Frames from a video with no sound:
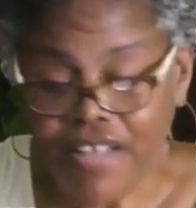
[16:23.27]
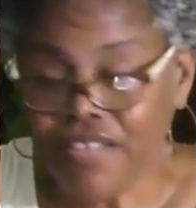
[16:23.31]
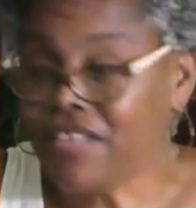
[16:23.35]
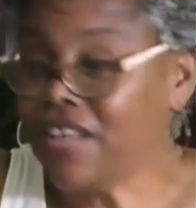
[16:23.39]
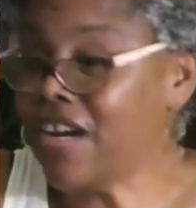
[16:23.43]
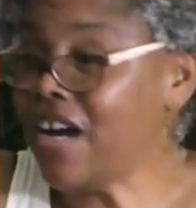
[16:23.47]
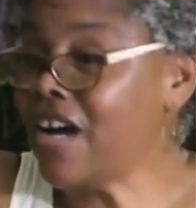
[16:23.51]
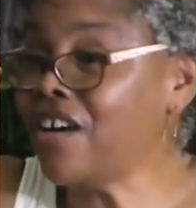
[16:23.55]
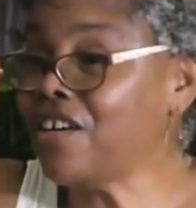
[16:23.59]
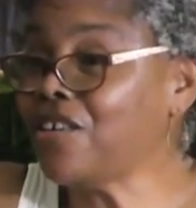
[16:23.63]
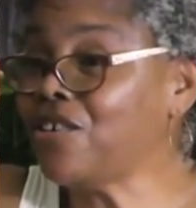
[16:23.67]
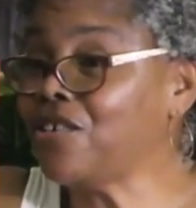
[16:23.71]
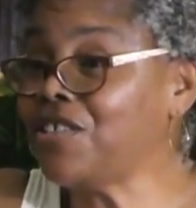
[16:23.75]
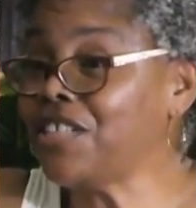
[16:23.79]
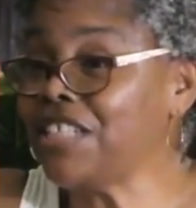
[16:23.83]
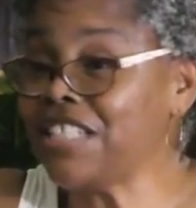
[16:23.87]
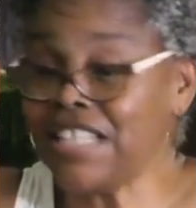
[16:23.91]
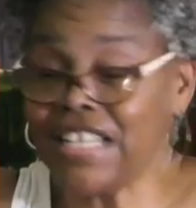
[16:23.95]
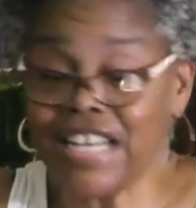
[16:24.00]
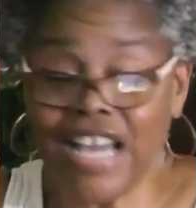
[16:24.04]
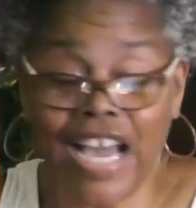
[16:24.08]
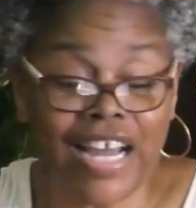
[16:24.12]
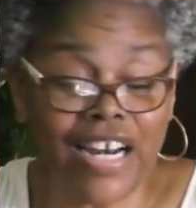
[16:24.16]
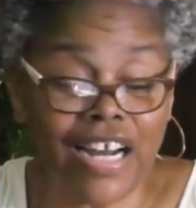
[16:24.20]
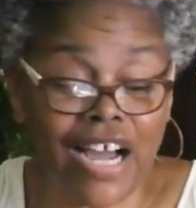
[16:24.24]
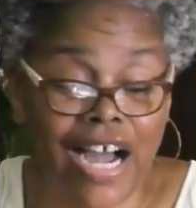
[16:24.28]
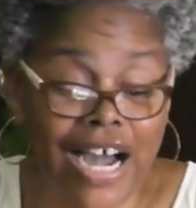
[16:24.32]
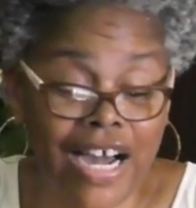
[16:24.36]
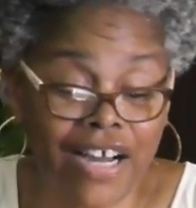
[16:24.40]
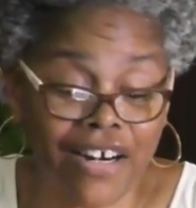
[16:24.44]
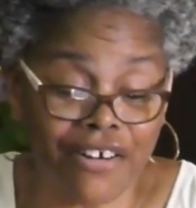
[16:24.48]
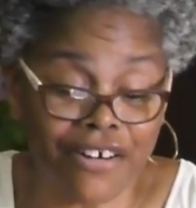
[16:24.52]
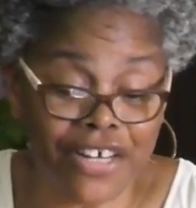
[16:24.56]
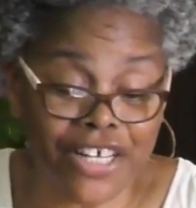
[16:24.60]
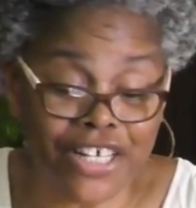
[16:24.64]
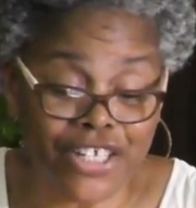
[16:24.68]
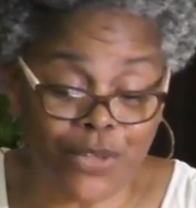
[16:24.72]
The uncle does not
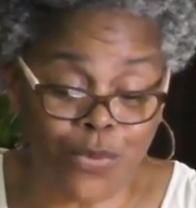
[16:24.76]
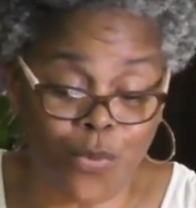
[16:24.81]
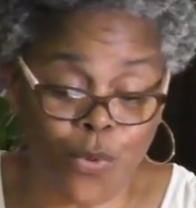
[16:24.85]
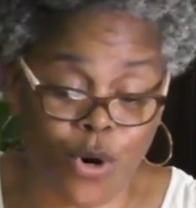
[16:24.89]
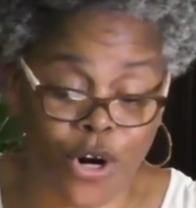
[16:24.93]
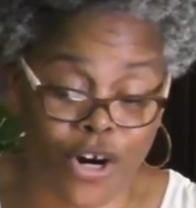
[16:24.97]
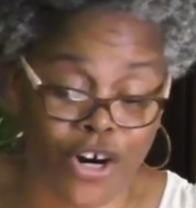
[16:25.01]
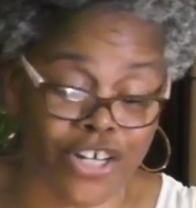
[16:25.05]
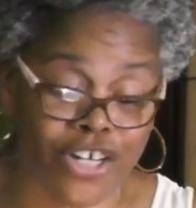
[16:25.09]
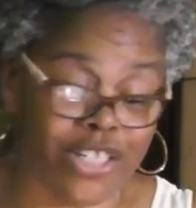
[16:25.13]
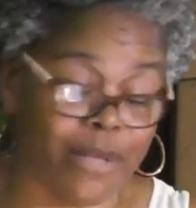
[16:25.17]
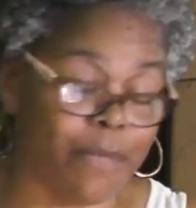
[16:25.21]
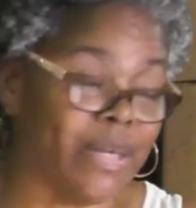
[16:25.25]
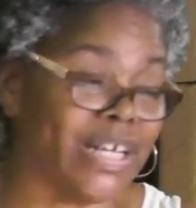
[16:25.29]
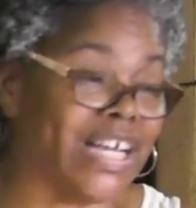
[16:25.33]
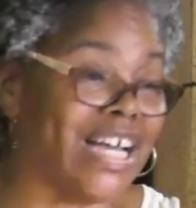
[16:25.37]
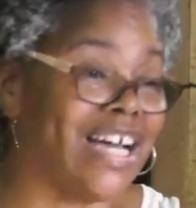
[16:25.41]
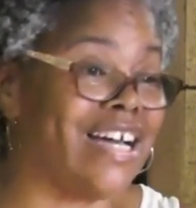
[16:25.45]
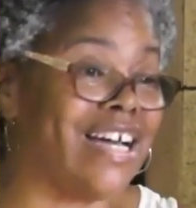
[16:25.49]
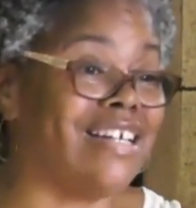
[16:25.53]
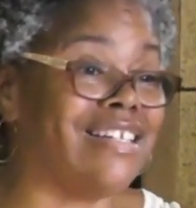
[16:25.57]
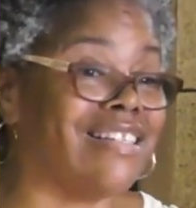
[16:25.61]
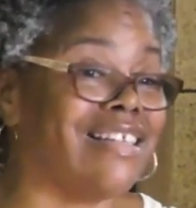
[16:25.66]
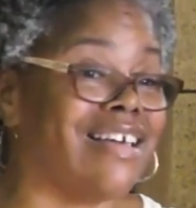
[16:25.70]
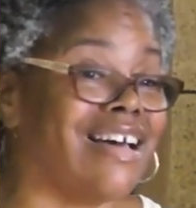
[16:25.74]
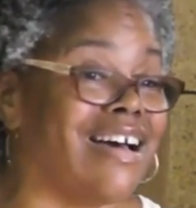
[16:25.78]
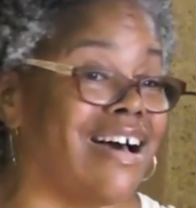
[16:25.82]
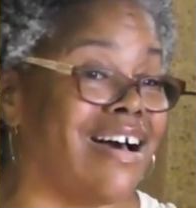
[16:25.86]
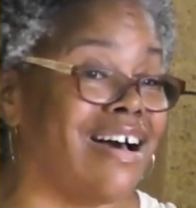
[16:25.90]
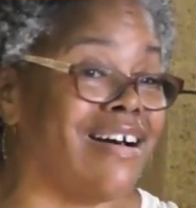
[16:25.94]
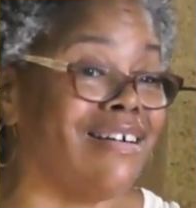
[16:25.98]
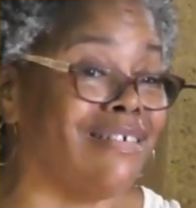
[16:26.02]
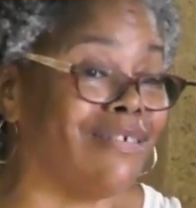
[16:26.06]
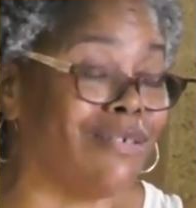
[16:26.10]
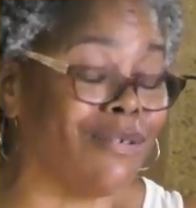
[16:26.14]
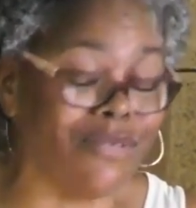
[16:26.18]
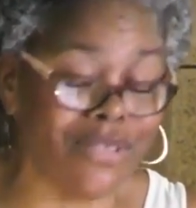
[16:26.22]
honor his words, and because the
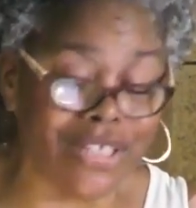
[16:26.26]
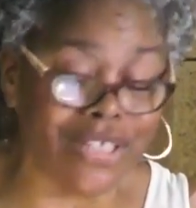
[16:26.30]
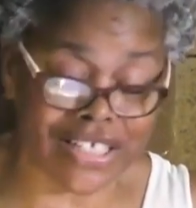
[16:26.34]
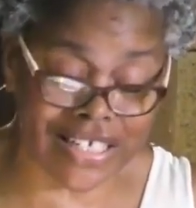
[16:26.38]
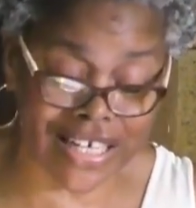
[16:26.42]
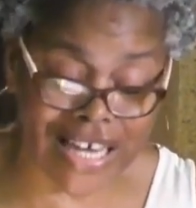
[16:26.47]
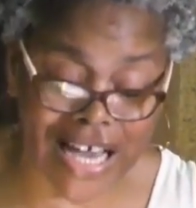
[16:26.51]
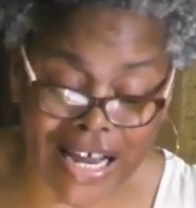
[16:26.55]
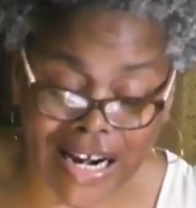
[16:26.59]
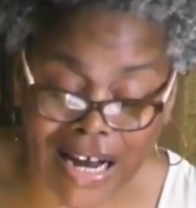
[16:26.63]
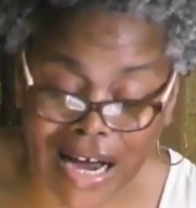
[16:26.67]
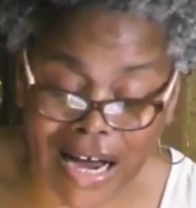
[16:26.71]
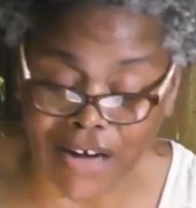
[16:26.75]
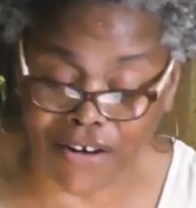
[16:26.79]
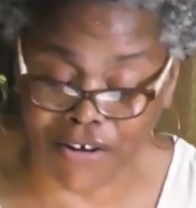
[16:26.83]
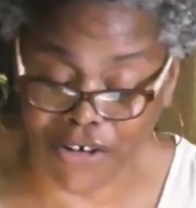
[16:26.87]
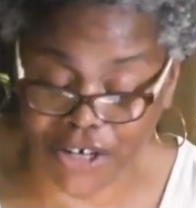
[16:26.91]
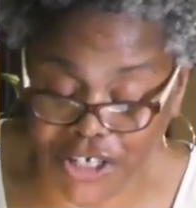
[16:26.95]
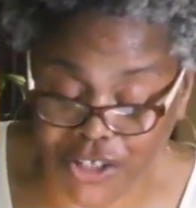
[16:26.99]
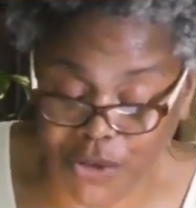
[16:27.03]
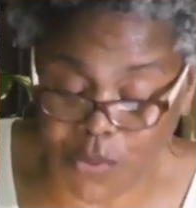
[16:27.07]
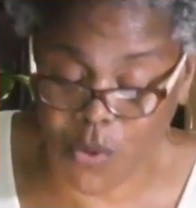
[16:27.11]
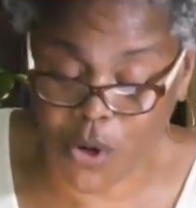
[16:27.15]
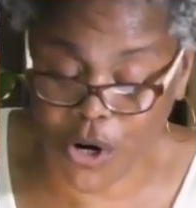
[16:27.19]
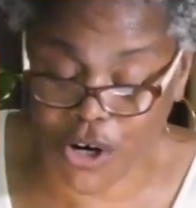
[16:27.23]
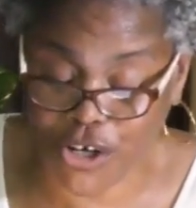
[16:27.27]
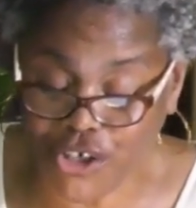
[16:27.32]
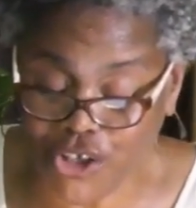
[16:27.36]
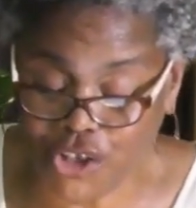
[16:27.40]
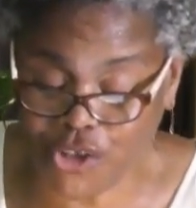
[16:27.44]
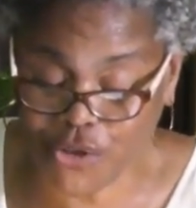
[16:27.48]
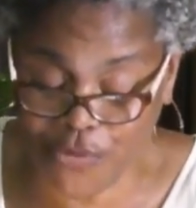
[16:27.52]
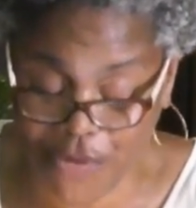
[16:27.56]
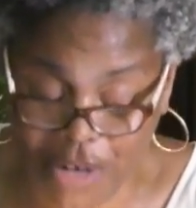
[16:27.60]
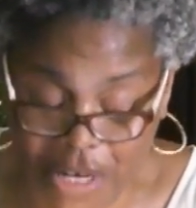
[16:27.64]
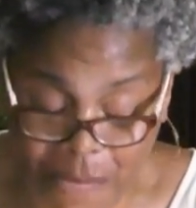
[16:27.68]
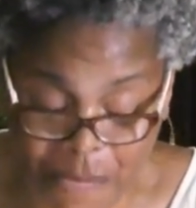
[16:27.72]
uncle does not honor his words,
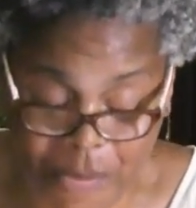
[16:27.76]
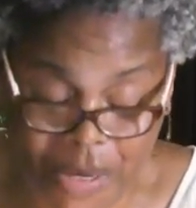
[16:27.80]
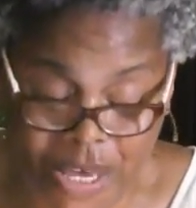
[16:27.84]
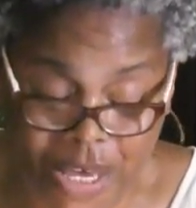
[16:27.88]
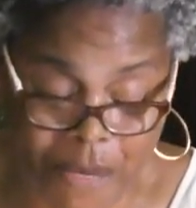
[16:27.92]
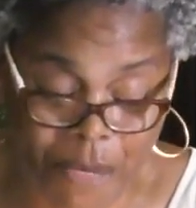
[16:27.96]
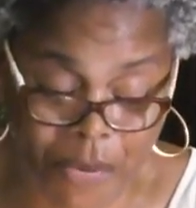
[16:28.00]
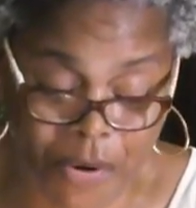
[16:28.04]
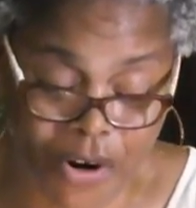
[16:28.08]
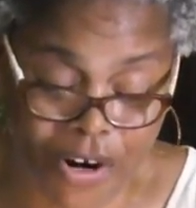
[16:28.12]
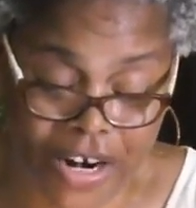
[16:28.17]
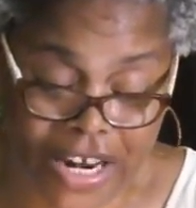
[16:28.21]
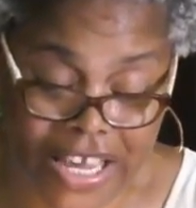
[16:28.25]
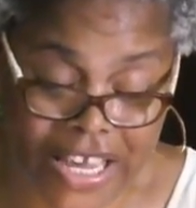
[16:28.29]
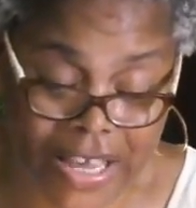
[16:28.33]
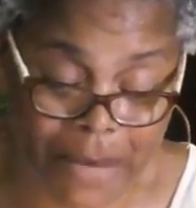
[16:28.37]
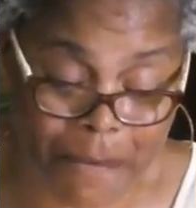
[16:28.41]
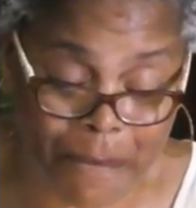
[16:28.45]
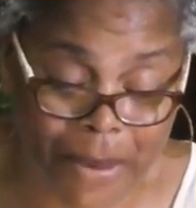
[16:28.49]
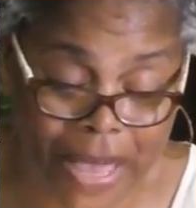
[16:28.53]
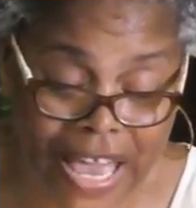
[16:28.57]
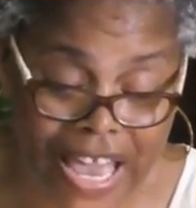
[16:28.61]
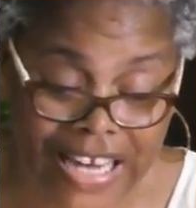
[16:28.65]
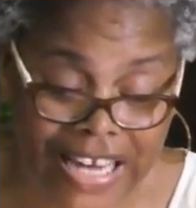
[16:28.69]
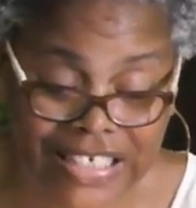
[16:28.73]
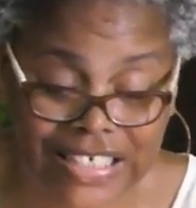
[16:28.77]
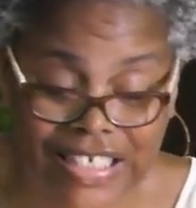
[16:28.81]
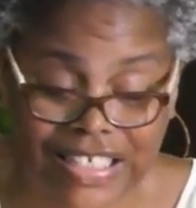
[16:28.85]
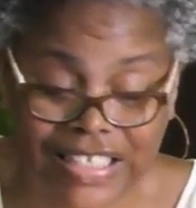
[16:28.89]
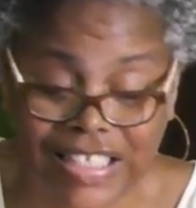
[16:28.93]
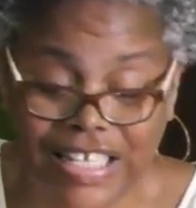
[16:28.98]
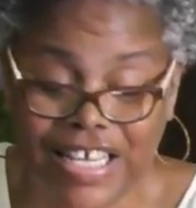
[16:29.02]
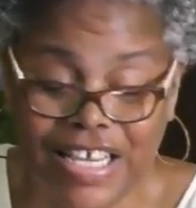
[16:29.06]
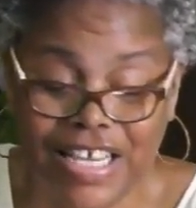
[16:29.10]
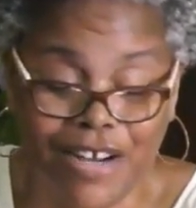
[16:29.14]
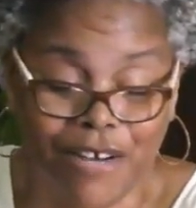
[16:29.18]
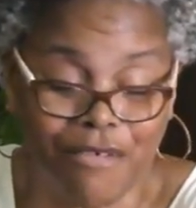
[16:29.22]
three people are impacted
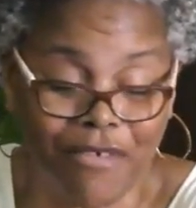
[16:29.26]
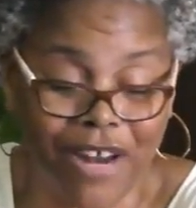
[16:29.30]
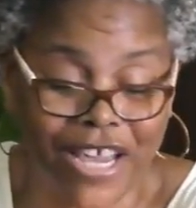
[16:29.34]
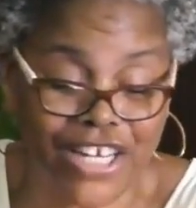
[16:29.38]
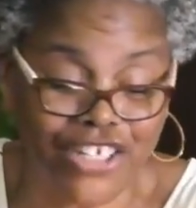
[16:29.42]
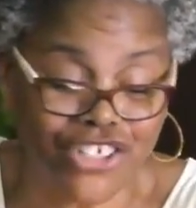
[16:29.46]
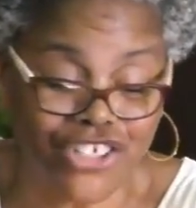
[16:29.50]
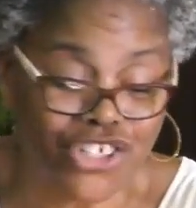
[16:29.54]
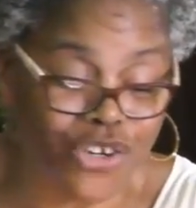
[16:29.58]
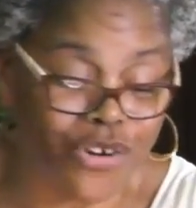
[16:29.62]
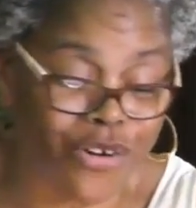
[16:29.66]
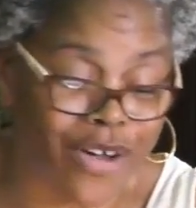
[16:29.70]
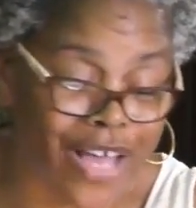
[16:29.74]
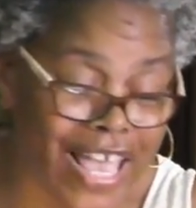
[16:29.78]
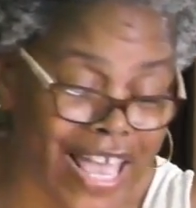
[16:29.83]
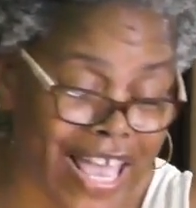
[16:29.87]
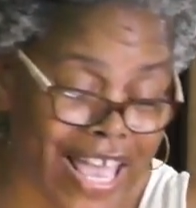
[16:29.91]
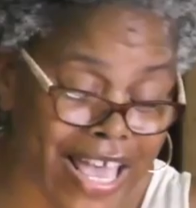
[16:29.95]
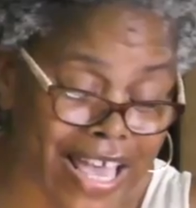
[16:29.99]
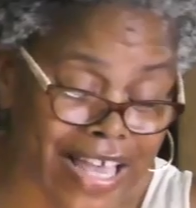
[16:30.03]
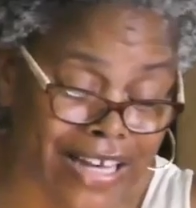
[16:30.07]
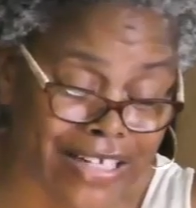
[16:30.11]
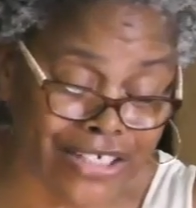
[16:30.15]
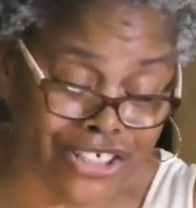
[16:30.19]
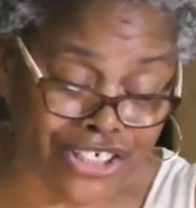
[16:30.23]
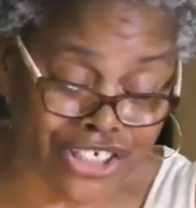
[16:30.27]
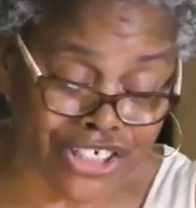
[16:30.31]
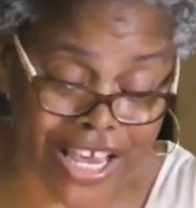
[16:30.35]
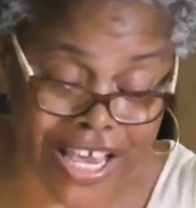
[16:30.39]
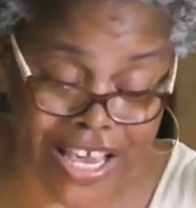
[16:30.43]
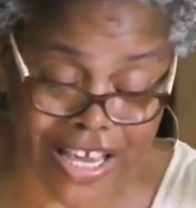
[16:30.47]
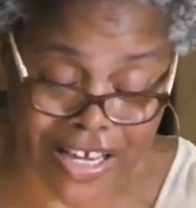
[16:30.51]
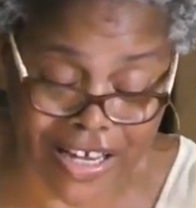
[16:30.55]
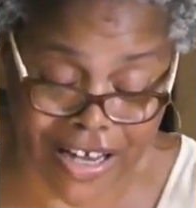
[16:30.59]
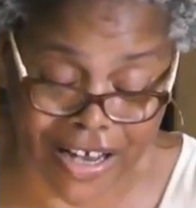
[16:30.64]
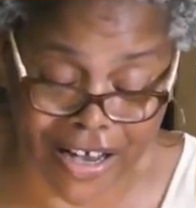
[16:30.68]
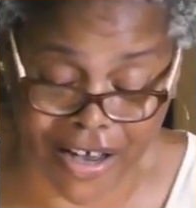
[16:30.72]
Leah, Rachel, and
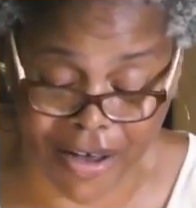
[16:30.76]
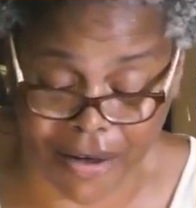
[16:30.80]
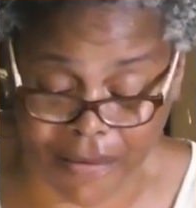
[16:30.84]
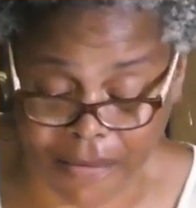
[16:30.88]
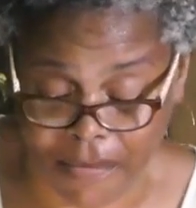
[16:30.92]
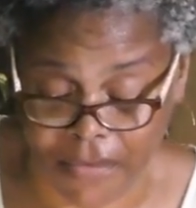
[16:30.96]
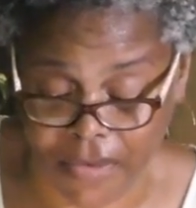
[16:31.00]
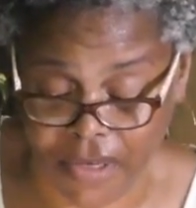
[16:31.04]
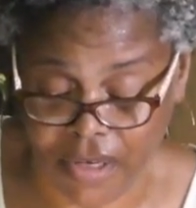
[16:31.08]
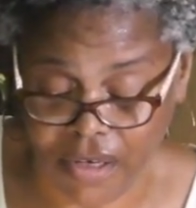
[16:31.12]
Jacob.